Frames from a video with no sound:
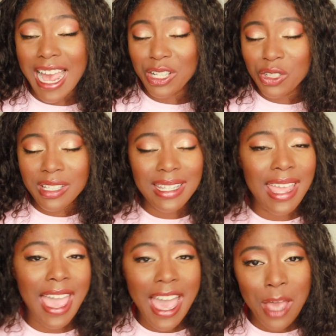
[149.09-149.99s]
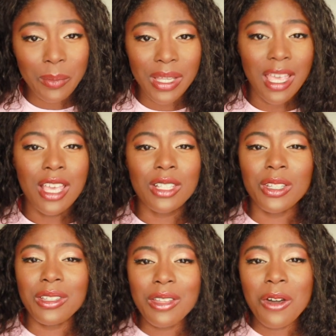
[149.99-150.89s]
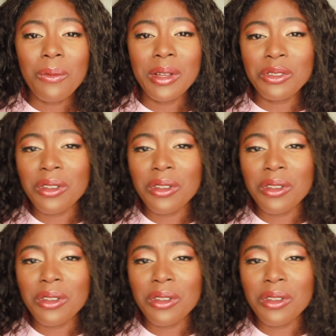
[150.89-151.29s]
actually an app. So you know when